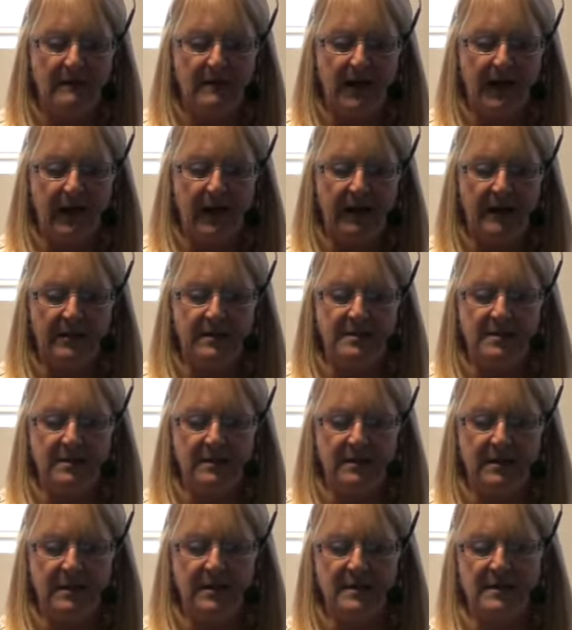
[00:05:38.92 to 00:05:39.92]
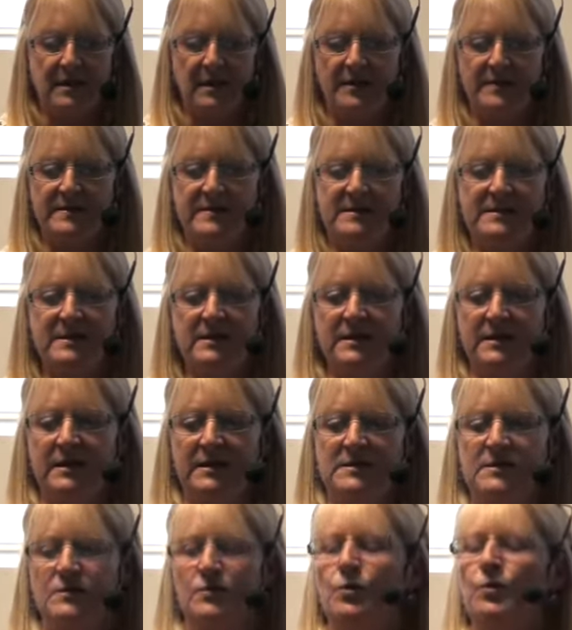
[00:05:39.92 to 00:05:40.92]
And in those
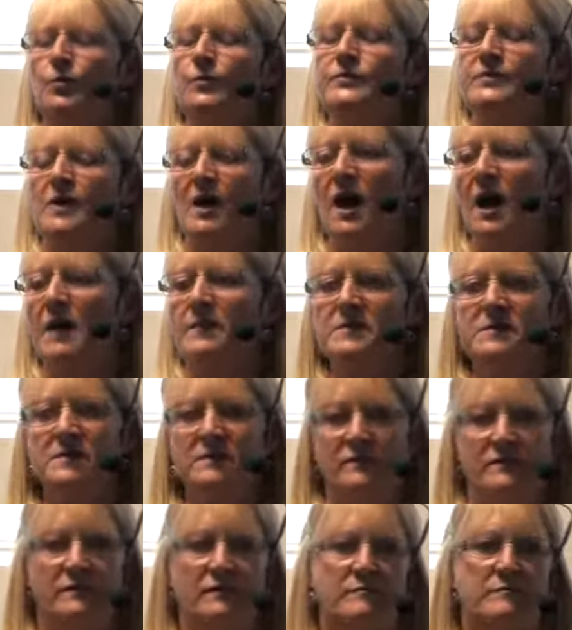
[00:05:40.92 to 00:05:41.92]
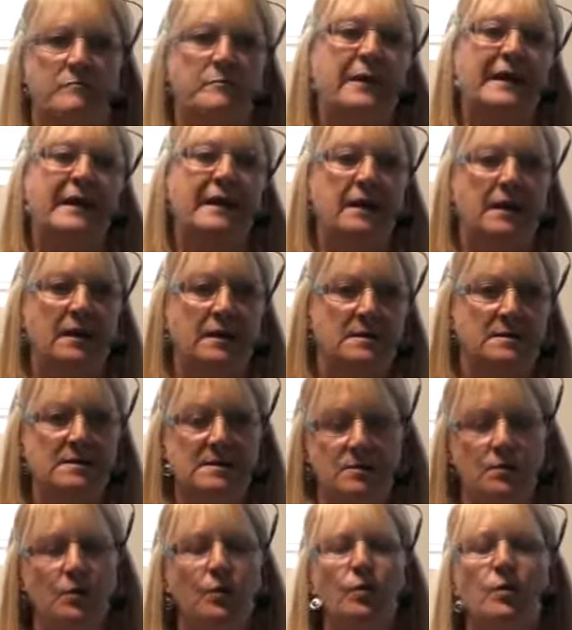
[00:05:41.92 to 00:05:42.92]
cities are all types of beings,
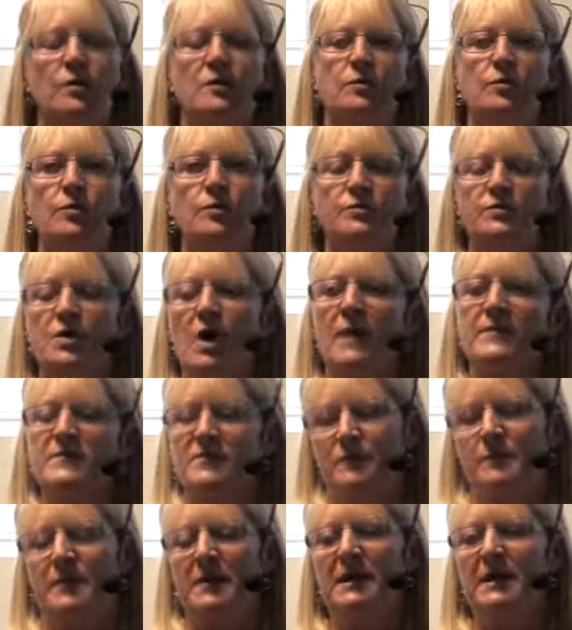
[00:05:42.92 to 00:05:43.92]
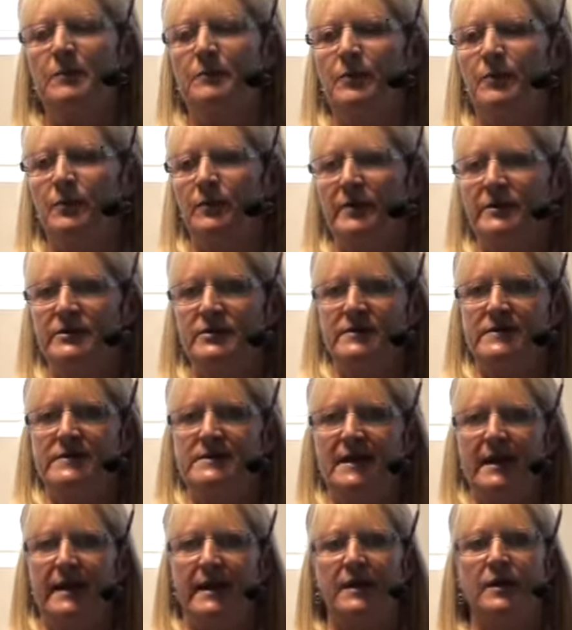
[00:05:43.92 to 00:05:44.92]
or all types of people, I should
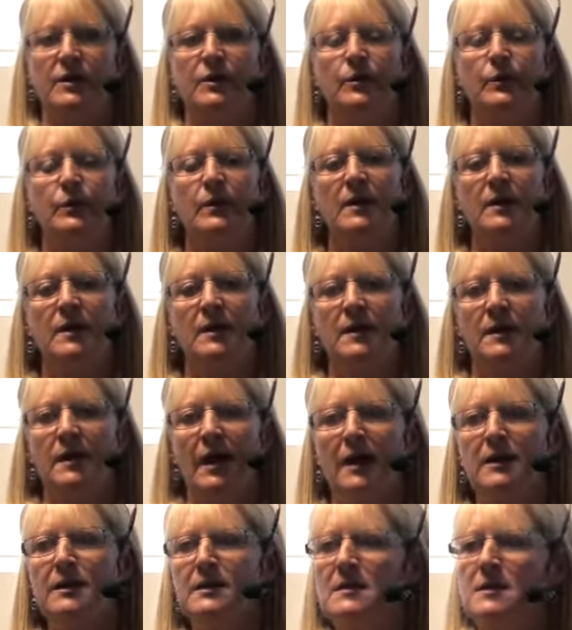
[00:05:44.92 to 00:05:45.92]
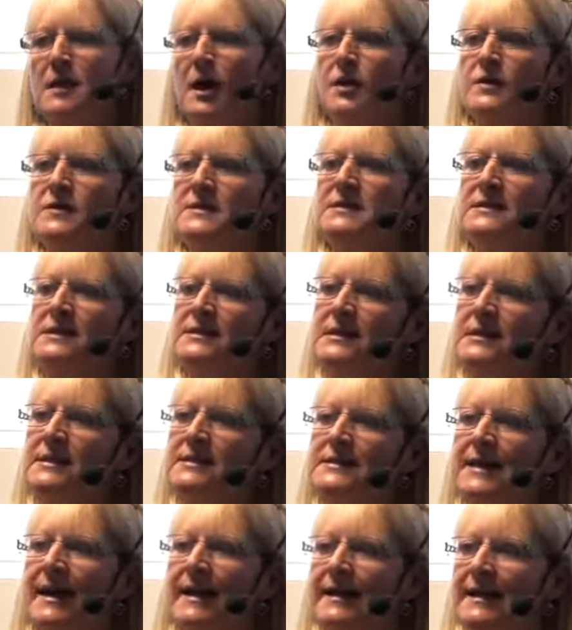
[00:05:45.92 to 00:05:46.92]
say, and in those
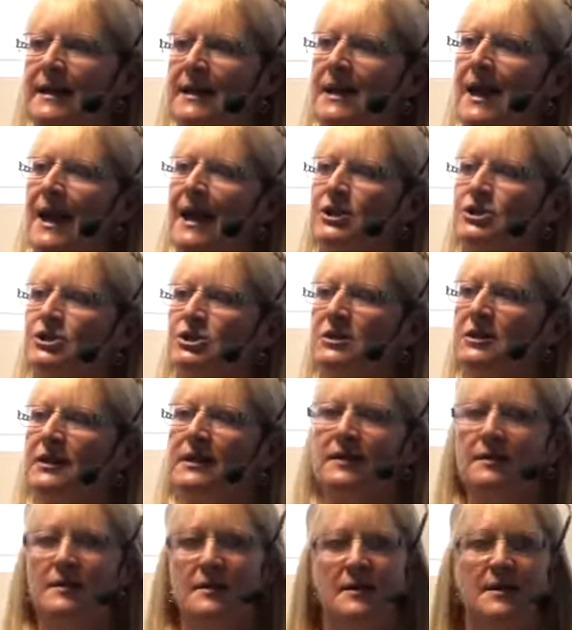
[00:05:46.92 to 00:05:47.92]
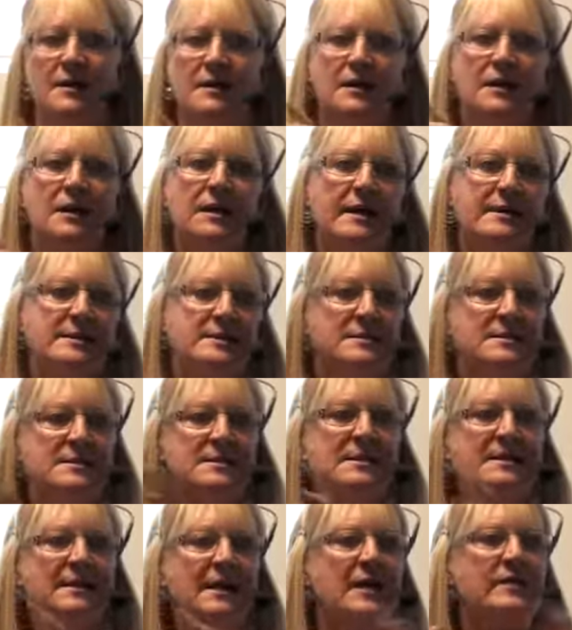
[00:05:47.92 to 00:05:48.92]
cities they can actually cluster
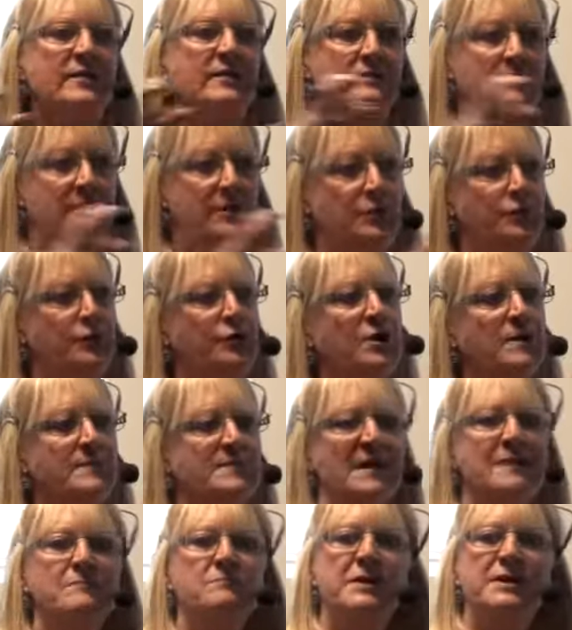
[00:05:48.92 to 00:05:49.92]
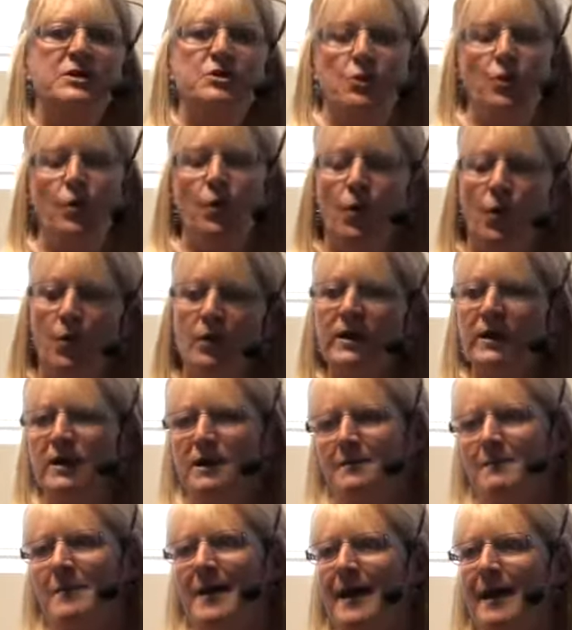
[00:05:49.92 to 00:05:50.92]
together in groups and be talking
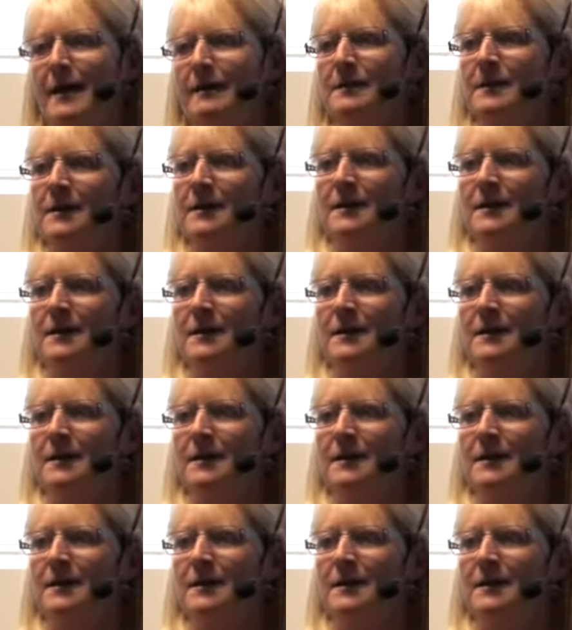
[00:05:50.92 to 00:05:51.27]
about